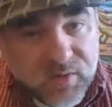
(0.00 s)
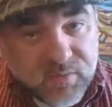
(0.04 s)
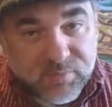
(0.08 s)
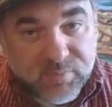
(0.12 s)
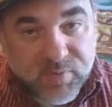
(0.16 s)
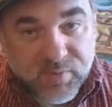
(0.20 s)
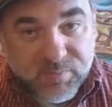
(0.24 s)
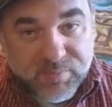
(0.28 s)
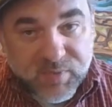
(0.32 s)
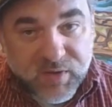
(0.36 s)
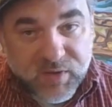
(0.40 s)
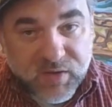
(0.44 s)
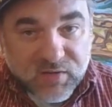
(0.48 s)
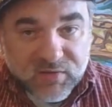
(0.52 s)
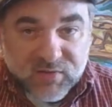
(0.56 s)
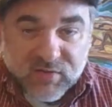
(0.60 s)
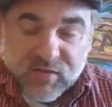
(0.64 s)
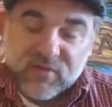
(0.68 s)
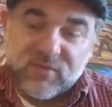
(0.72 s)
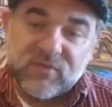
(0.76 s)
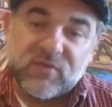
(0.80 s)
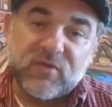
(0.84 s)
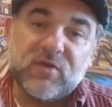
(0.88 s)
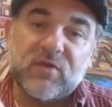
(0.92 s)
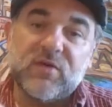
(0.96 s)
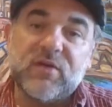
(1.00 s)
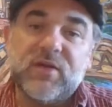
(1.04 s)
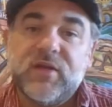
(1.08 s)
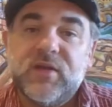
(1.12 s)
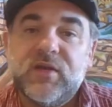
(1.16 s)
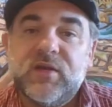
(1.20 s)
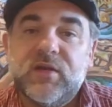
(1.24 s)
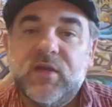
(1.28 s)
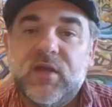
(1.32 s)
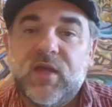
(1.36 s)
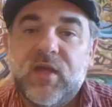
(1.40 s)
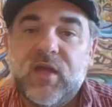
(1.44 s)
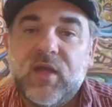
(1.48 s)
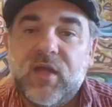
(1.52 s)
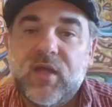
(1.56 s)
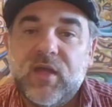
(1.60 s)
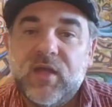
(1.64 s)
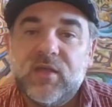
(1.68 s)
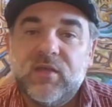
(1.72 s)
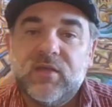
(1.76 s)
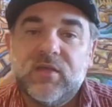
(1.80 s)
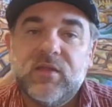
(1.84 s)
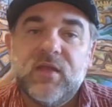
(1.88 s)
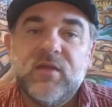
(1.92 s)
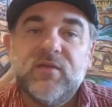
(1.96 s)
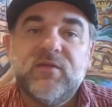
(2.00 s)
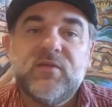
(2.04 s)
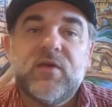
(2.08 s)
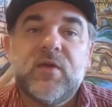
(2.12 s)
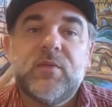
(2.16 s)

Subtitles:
but because they've heard it and they've